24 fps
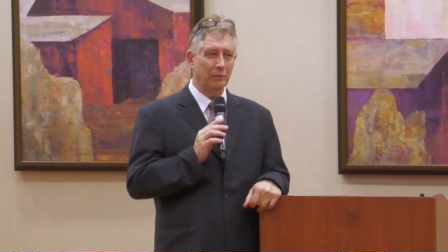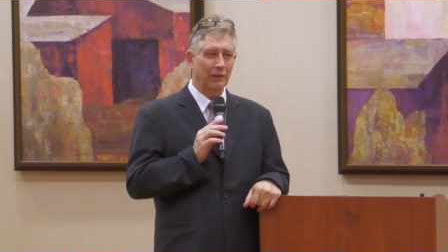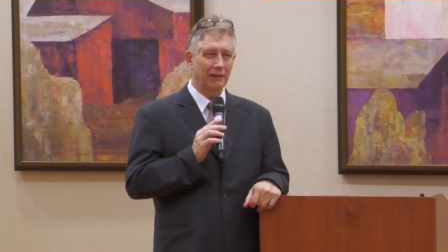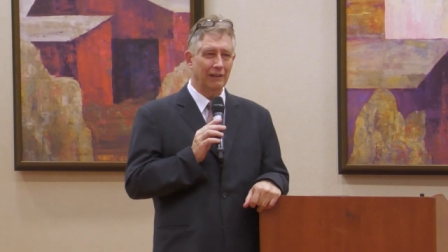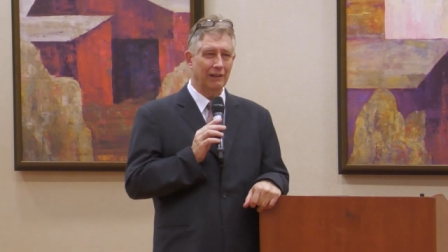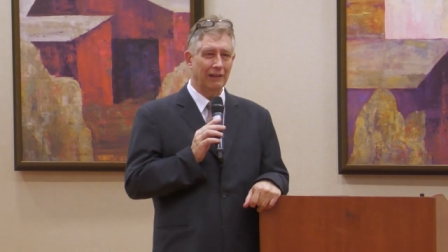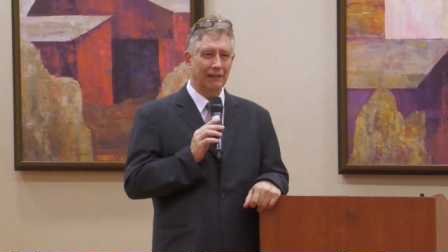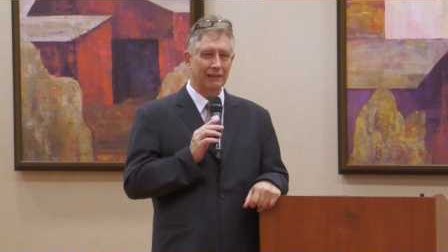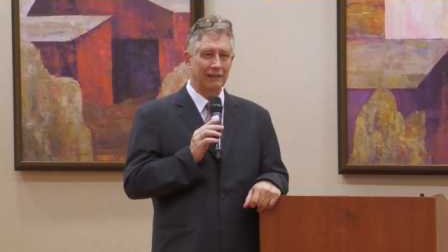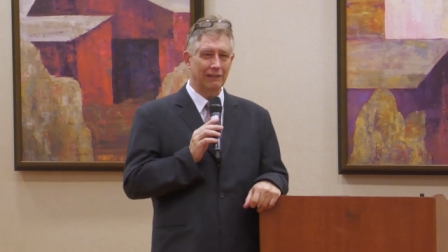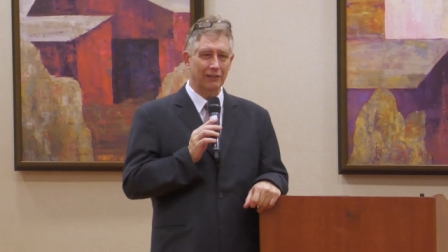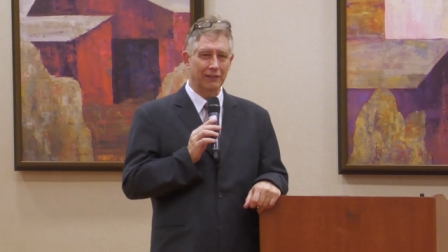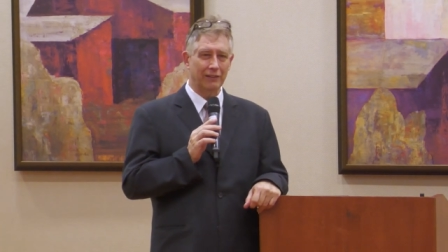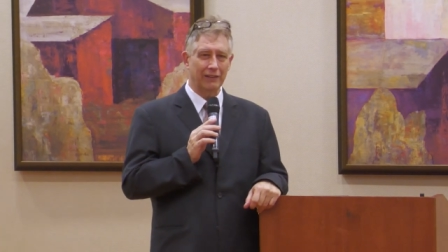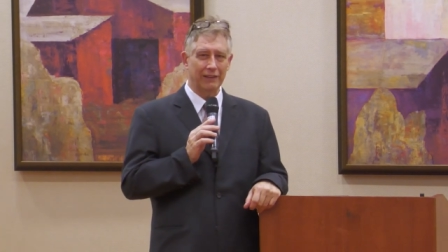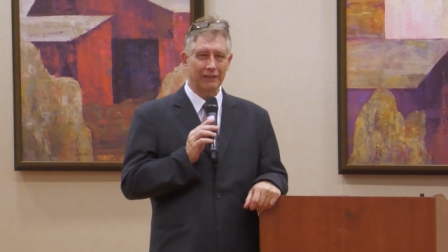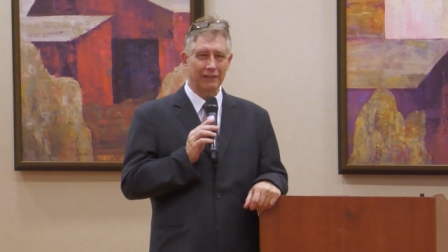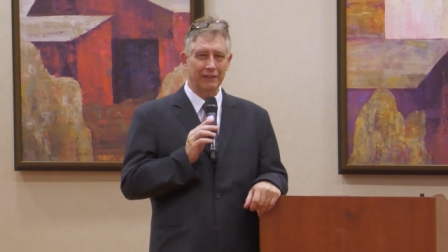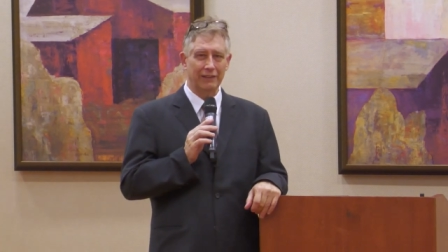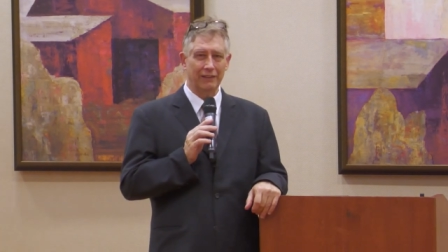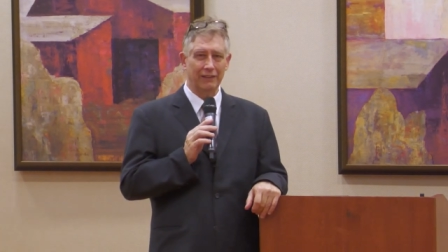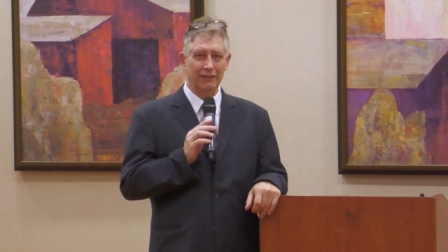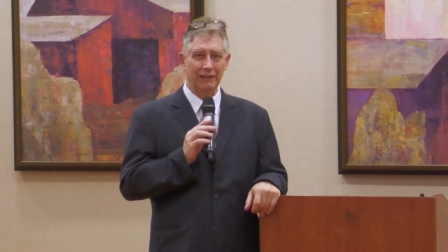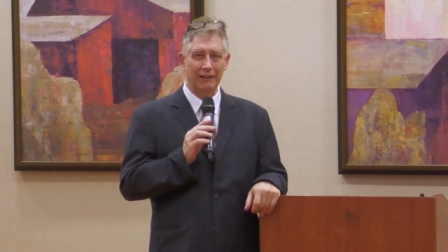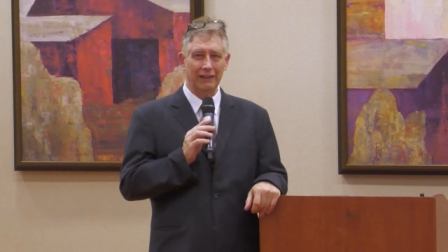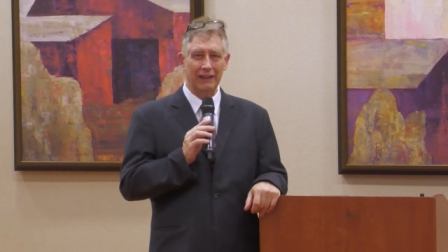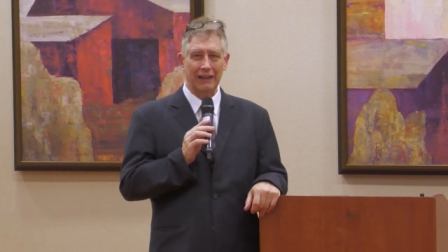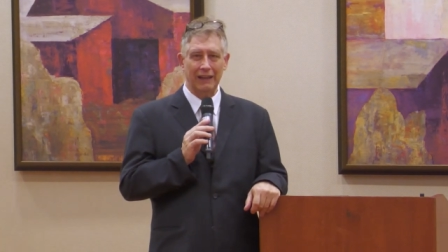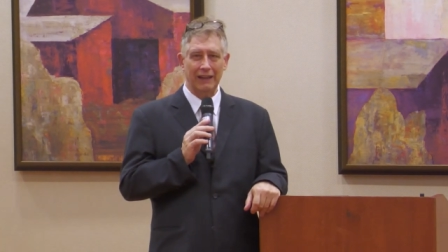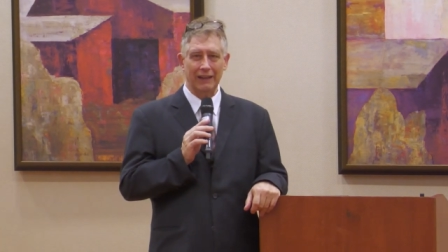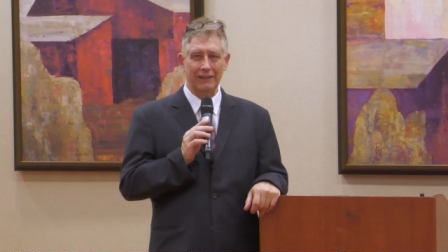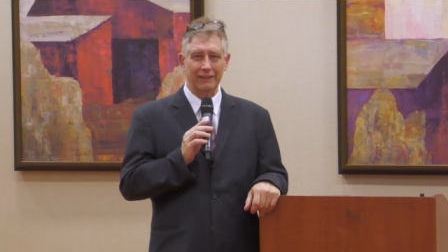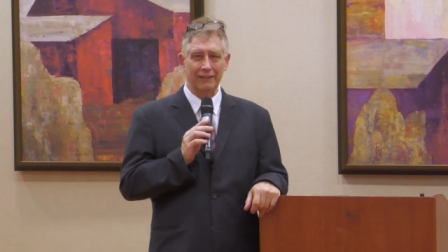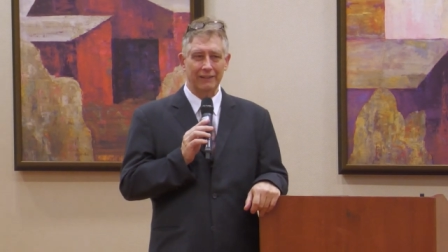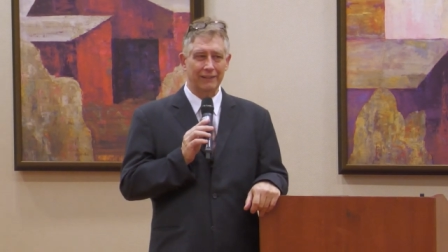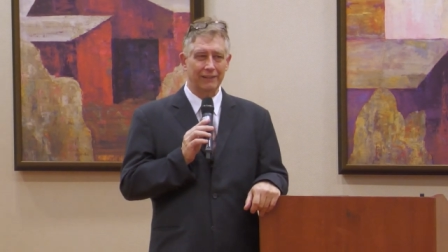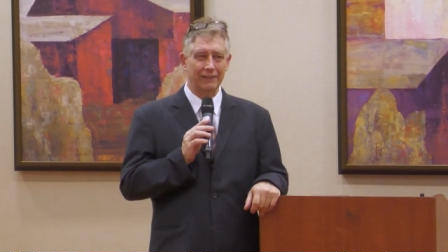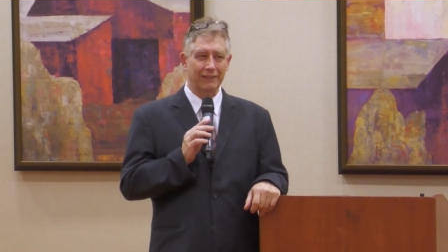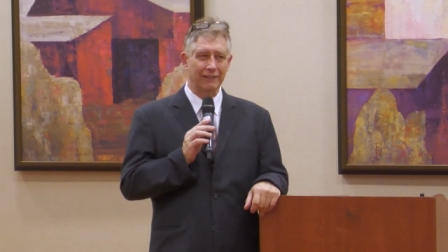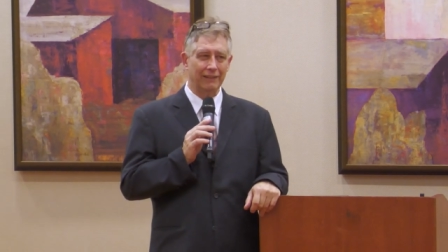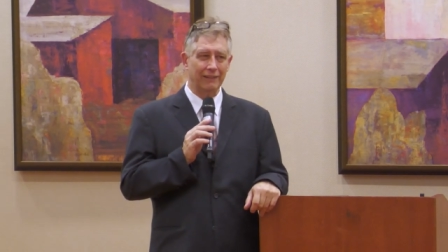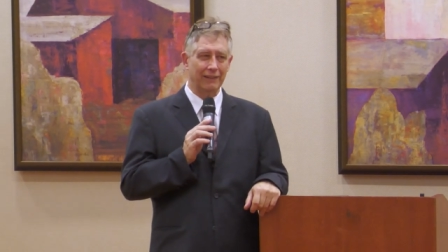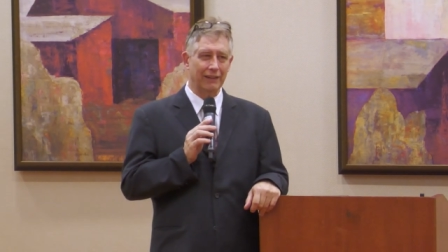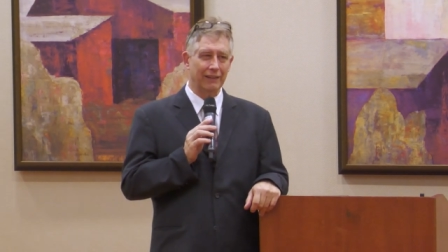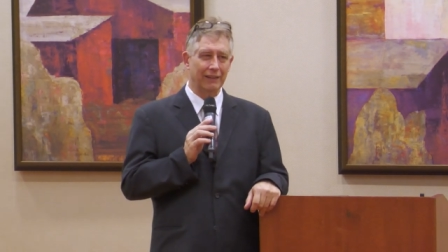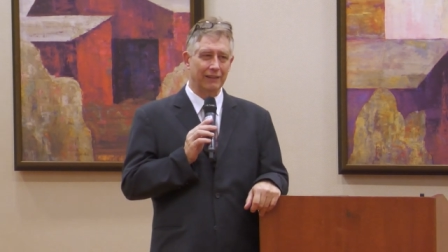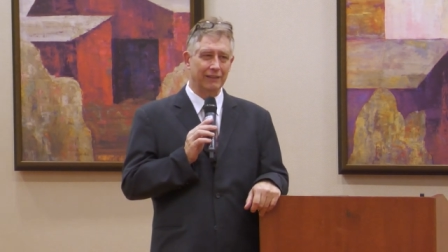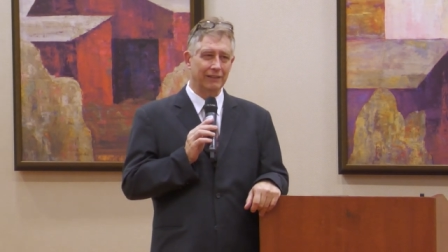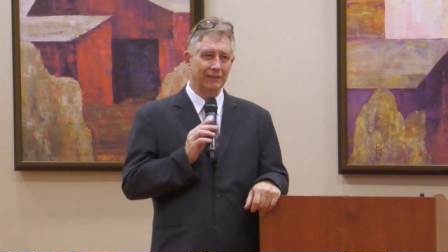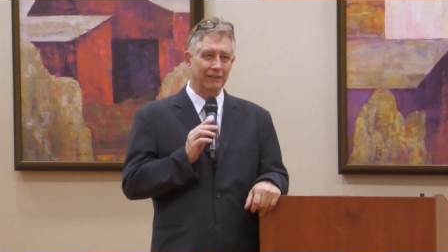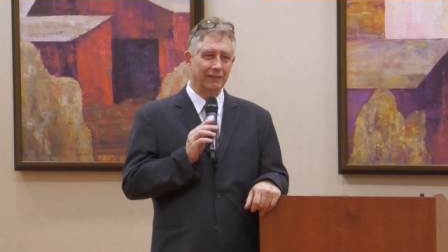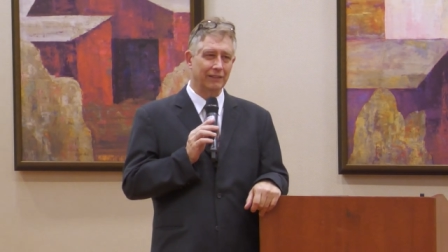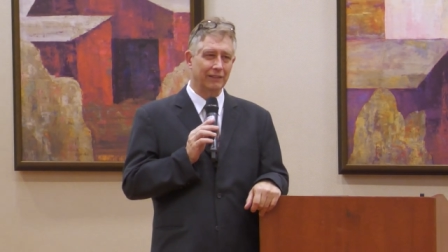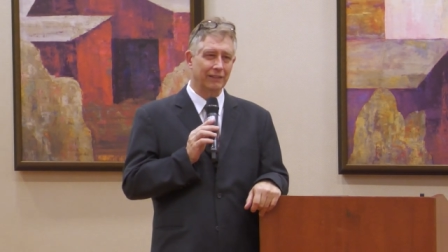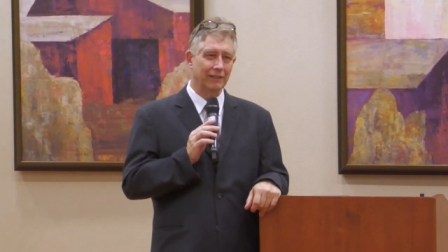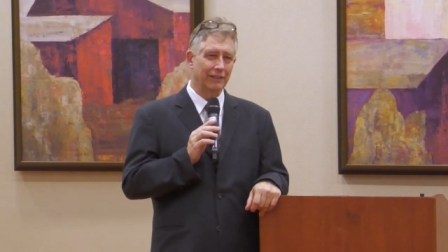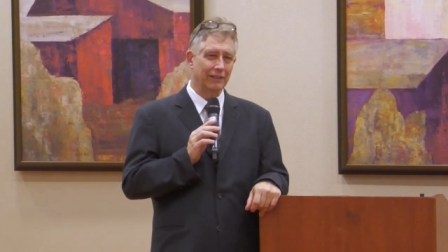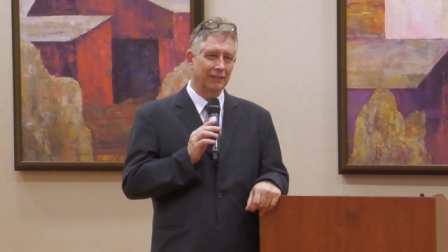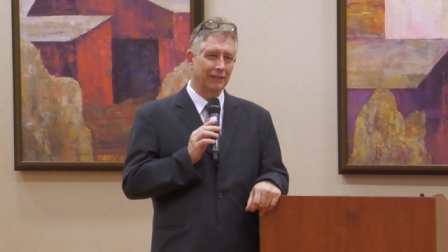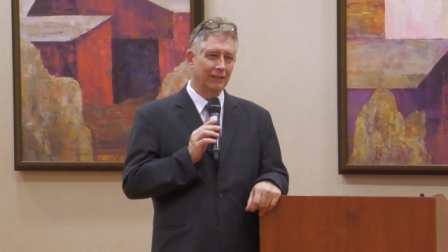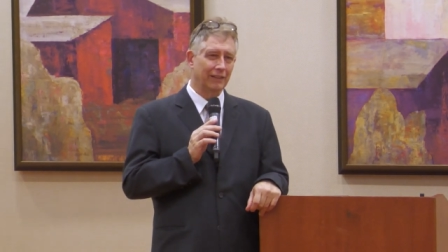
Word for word: but I look at their hands and